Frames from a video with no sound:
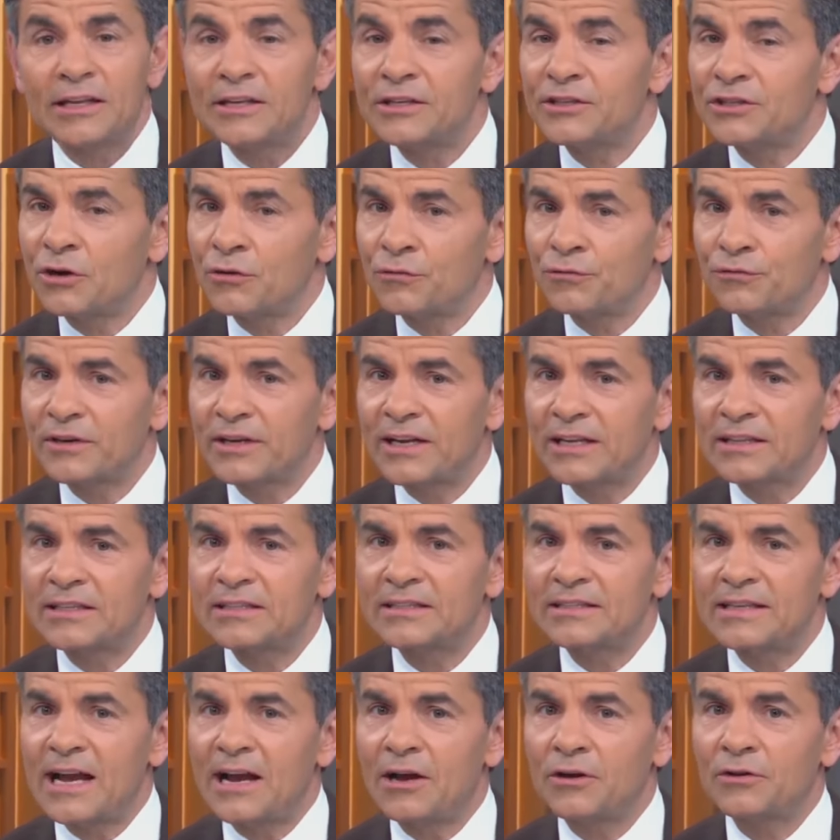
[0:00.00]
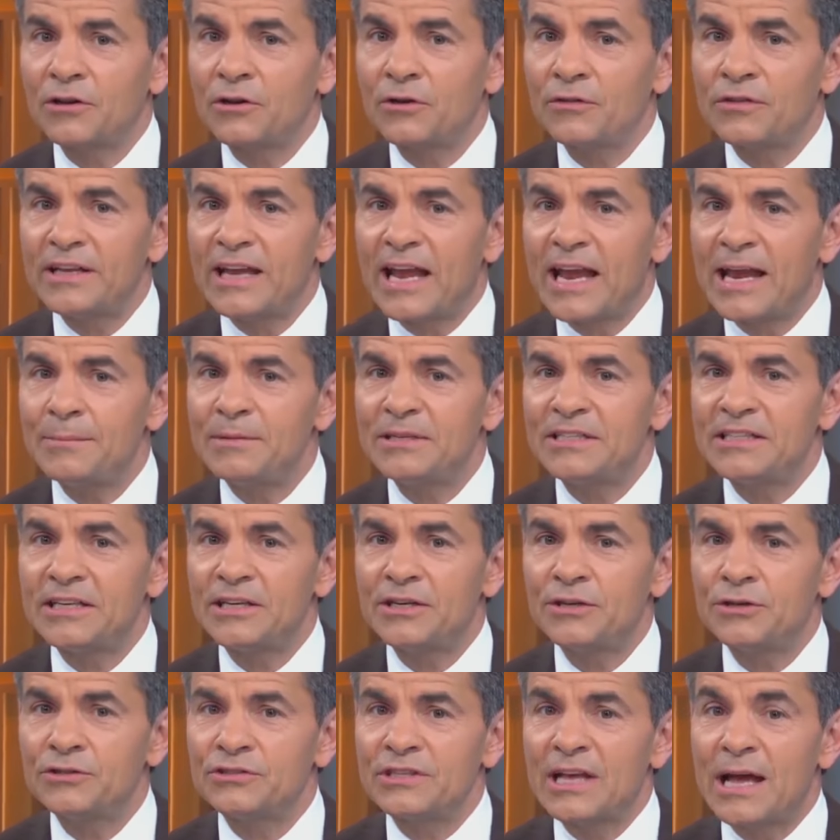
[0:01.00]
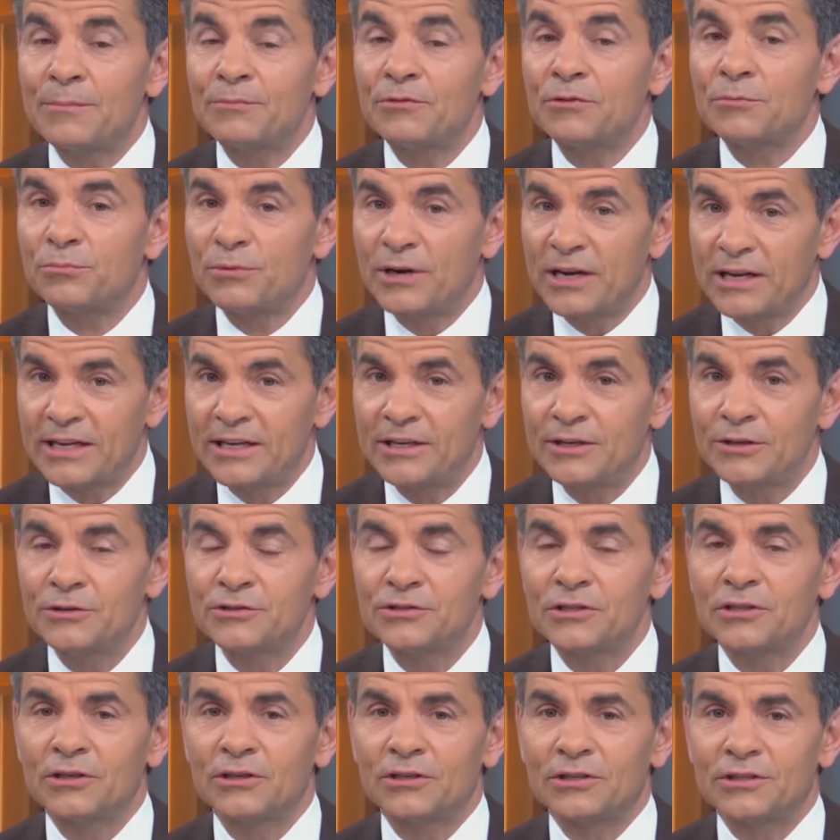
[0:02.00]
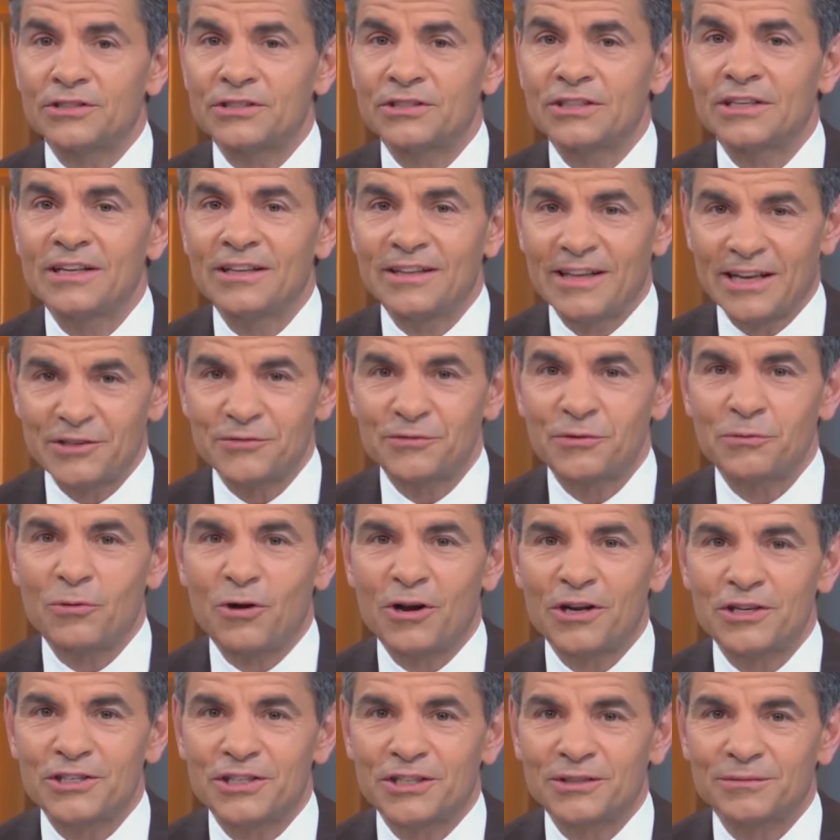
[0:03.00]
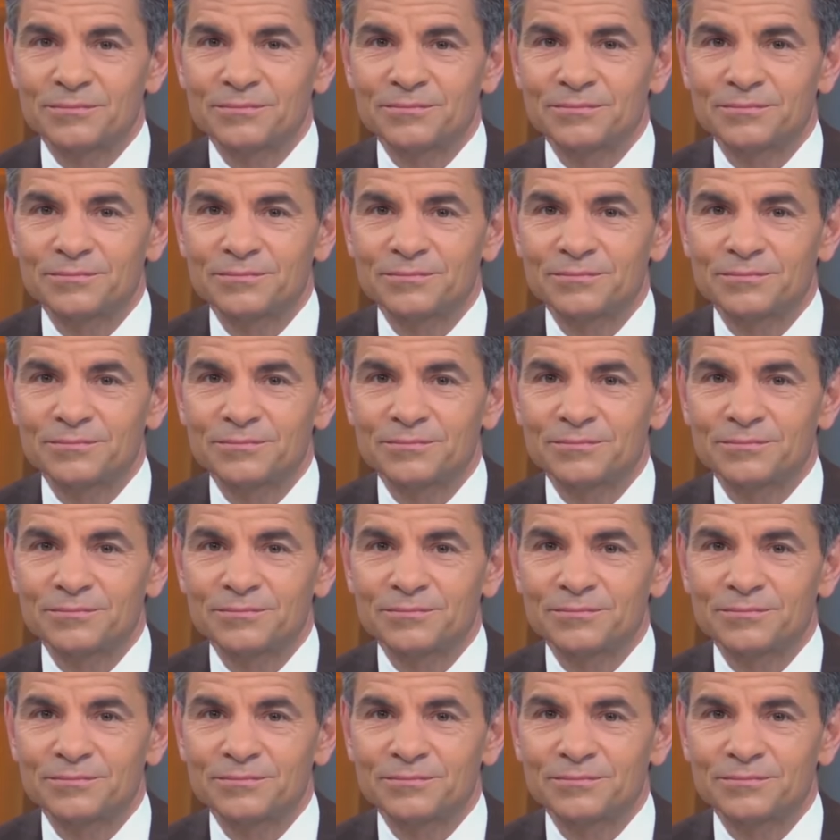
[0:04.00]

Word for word: And don't forget to download the ABC News app for breaking news alerts. Thanks for watching.